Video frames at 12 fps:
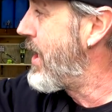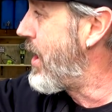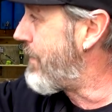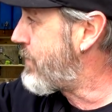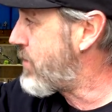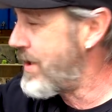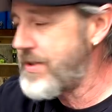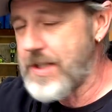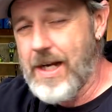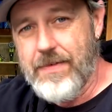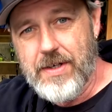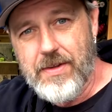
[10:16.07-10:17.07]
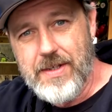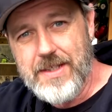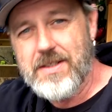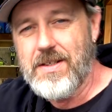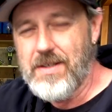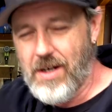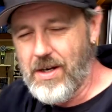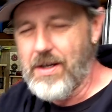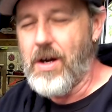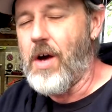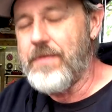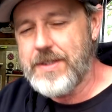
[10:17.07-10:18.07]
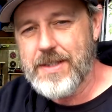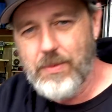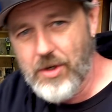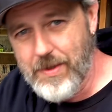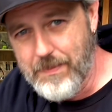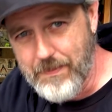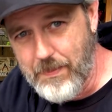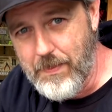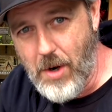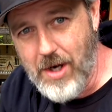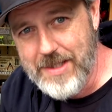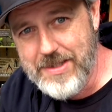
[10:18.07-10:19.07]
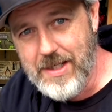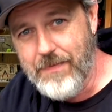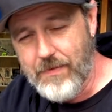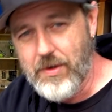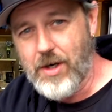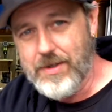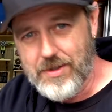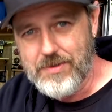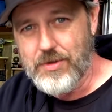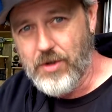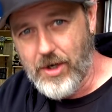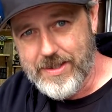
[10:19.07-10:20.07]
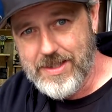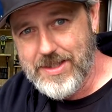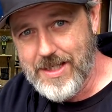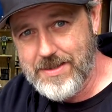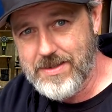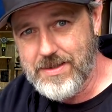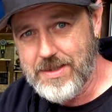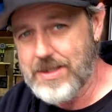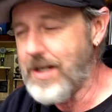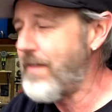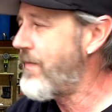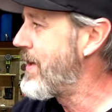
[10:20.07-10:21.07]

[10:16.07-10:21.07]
I've crossed over to this. Obviously, when I buy stuff, I like to test the stuff.